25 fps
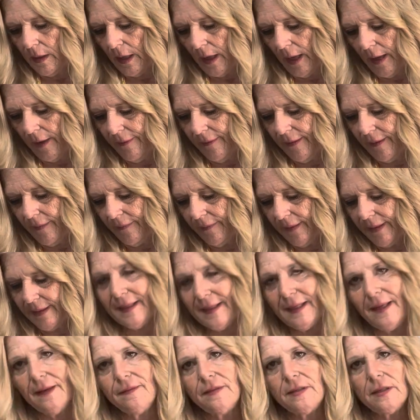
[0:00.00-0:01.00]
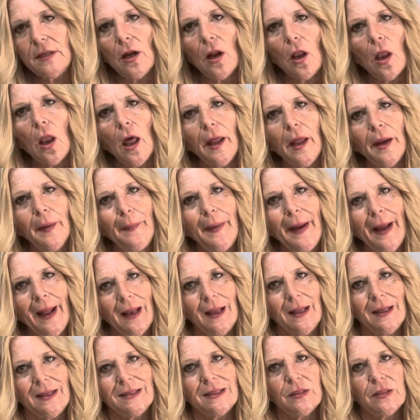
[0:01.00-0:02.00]
And then this gives it a lot of
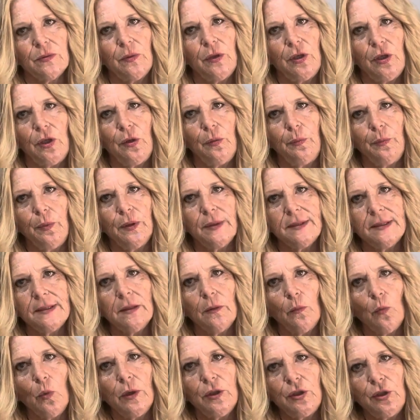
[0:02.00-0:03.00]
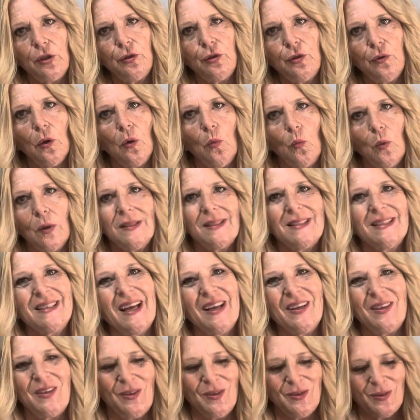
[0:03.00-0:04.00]
balance. When you put what you do on one
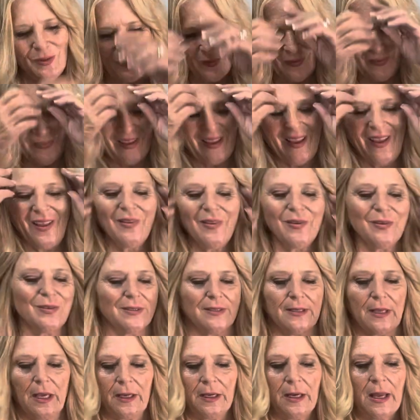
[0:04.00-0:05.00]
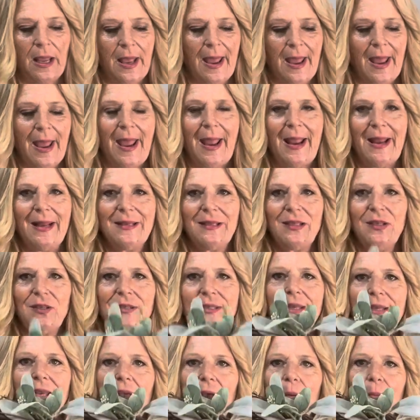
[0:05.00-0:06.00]
side, you do on the other side. And do you
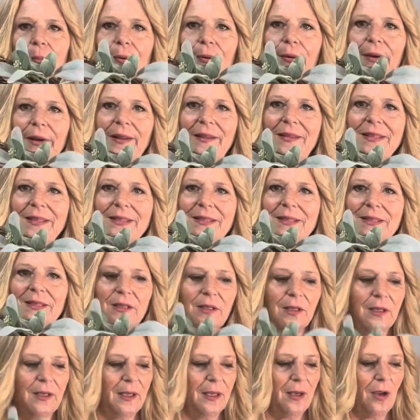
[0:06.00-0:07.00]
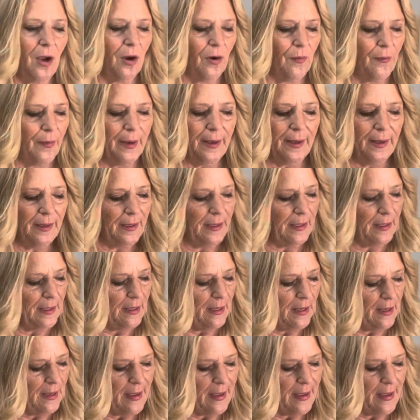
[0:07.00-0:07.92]
see how pretty this is looking already?